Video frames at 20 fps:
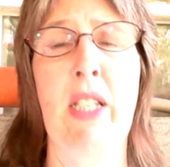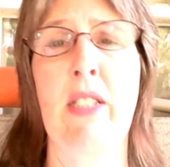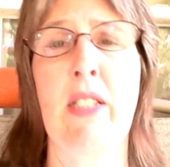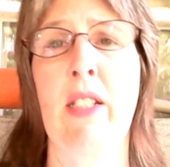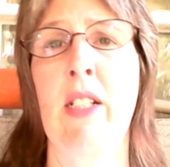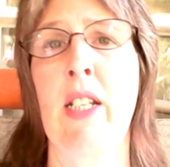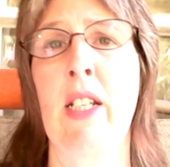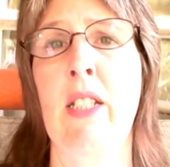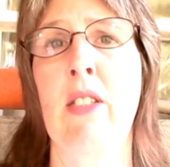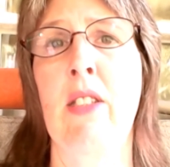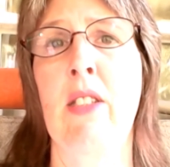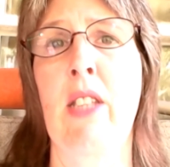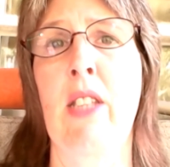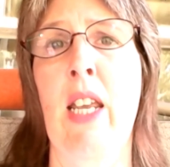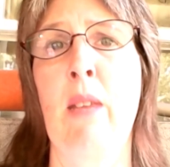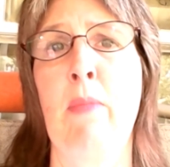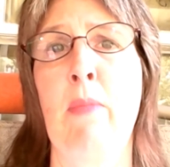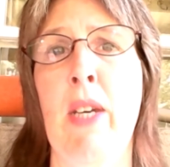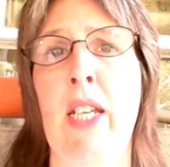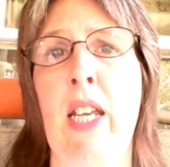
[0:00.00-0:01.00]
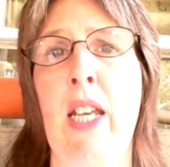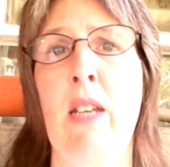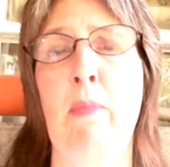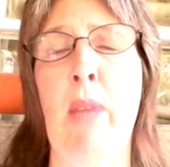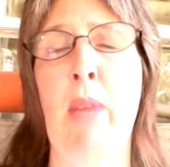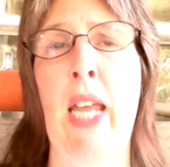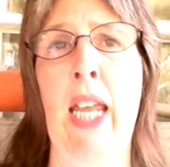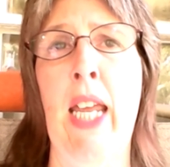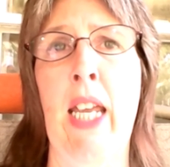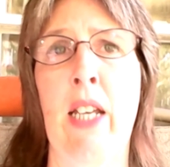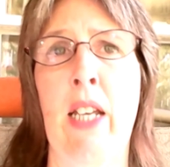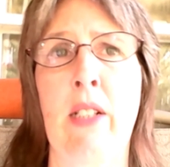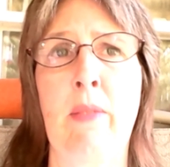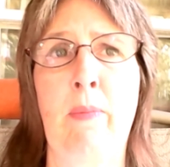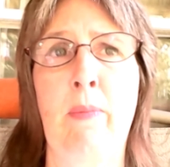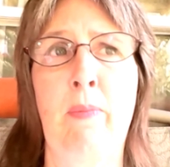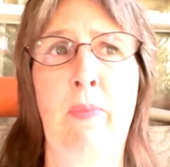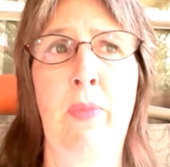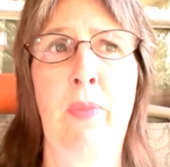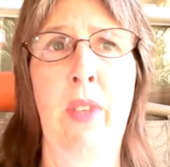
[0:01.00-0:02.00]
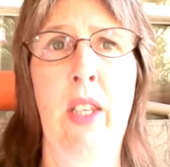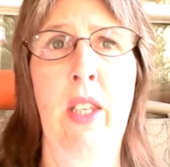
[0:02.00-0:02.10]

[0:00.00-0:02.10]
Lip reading: makes a nice 8x8 pan,